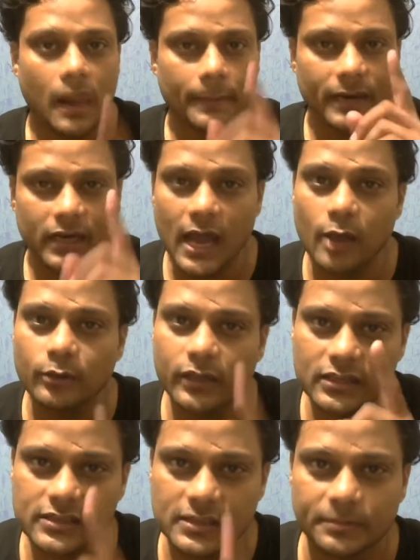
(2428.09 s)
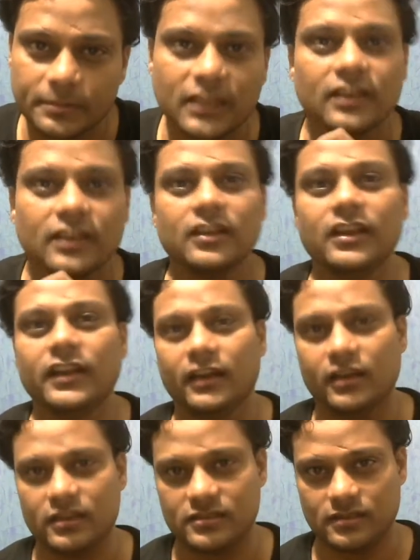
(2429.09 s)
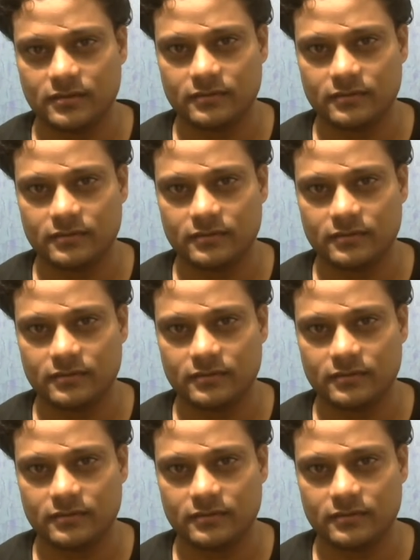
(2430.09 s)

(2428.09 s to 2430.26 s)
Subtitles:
But now there is something really interesting.